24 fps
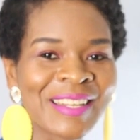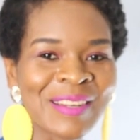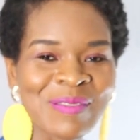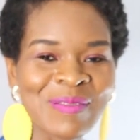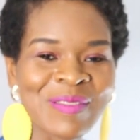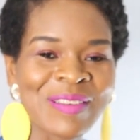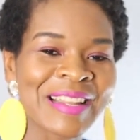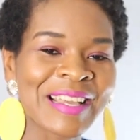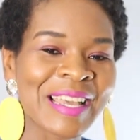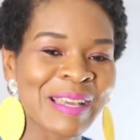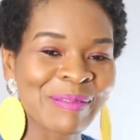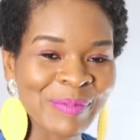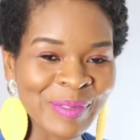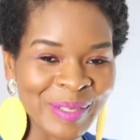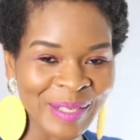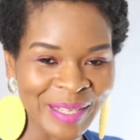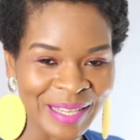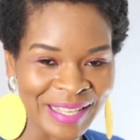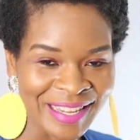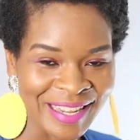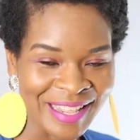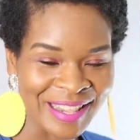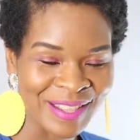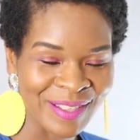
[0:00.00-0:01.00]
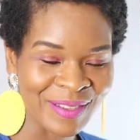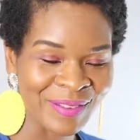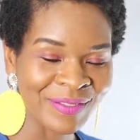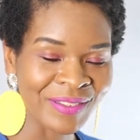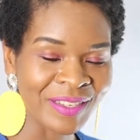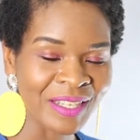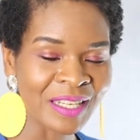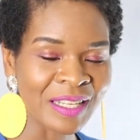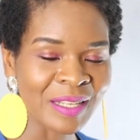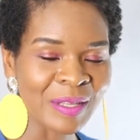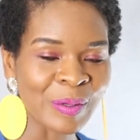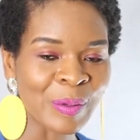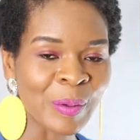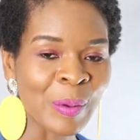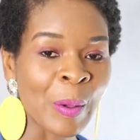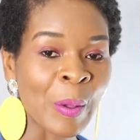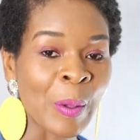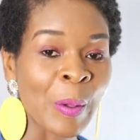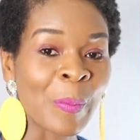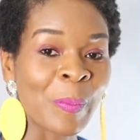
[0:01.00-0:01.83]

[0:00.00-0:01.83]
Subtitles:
and welcome to another video.